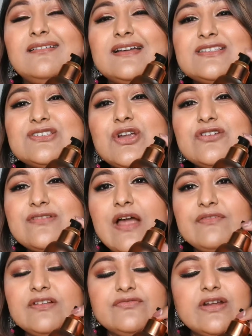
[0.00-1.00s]
it's not
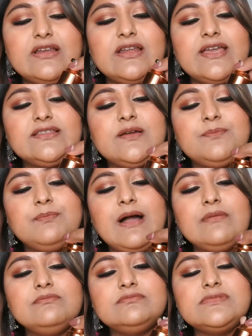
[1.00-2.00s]
travel friendly, like the
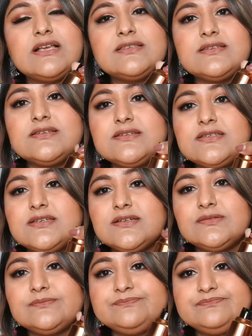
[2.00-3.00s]
pump
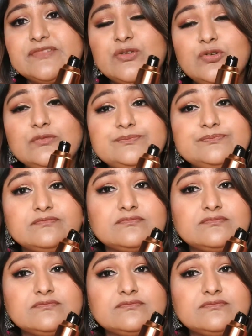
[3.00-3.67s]
doesn't, you know,